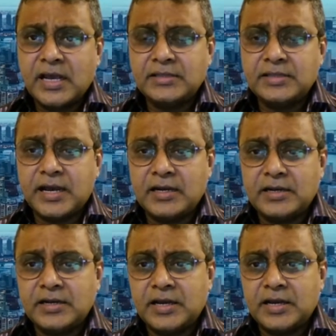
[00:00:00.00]
And
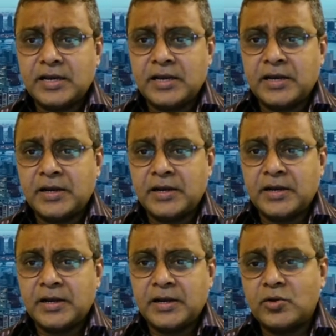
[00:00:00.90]
that,
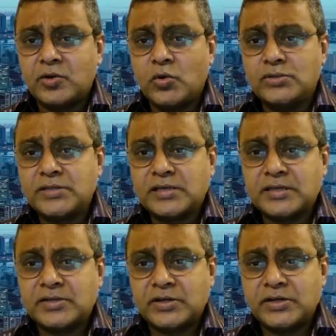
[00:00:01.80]
uh, that goes
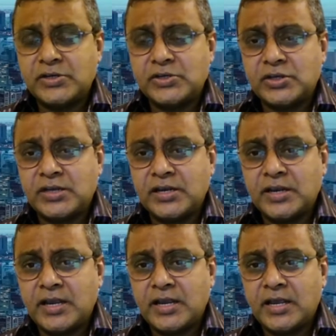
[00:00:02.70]
as a tradition in,
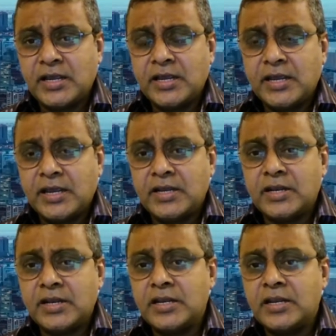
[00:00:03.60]

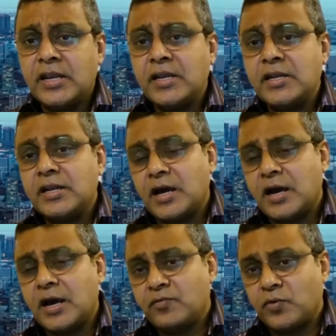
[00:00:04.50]
in, in the Indian
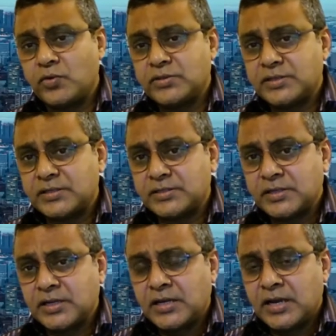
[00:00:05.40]
Armed
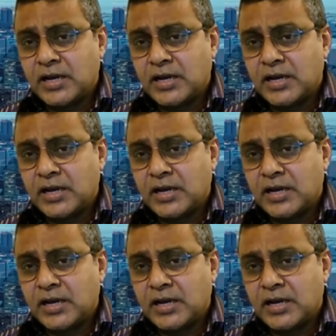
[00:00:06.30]
Forces.